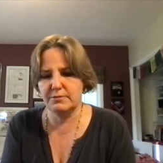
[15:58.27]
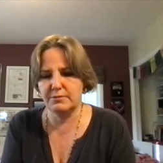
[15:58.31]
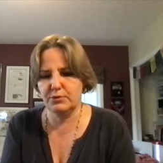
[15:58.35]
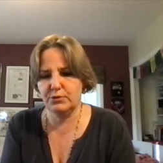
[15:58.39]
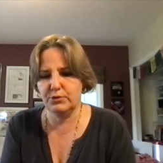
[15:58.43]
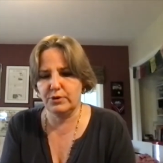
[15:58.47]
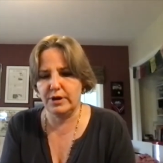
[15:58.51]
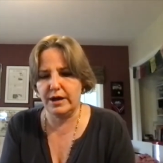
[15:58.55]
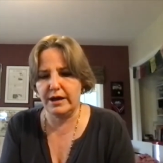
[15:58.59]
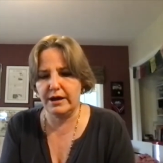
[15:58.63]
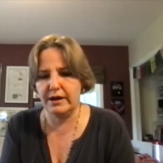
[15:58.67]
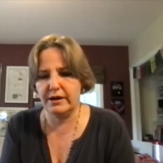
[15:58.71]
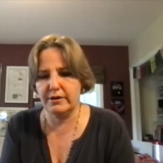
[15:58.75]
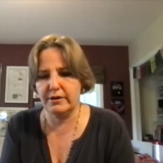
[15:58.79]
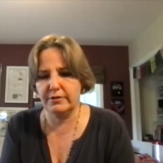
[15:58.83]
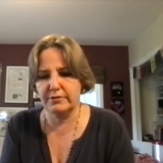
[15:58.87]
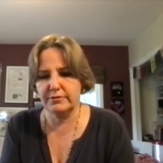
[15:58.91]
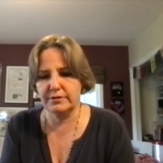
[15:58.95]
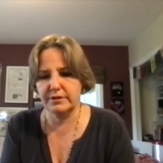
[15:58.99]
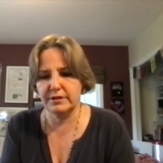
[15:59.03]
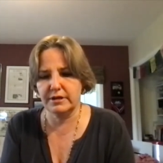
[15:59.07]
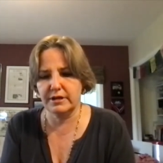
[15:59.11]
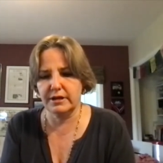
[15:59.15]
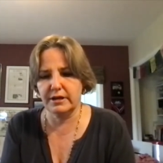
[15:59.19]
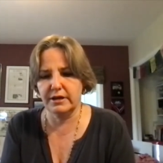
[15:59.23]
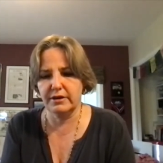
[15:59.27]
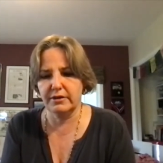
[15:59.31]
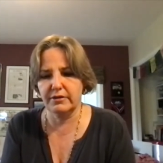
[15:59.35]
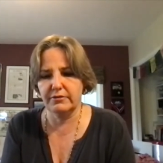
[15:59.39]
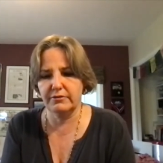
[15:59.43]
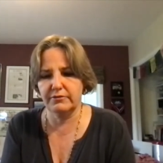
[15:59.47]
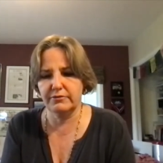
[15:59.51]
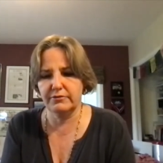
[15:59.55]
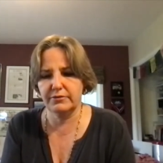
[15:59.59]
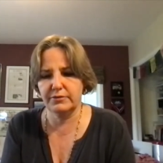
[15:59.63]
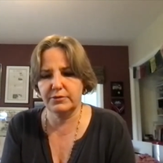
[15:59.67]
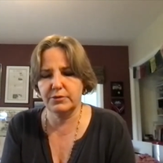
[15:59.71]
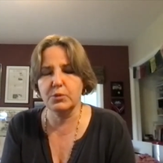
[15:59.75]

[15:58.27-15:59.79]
proud of the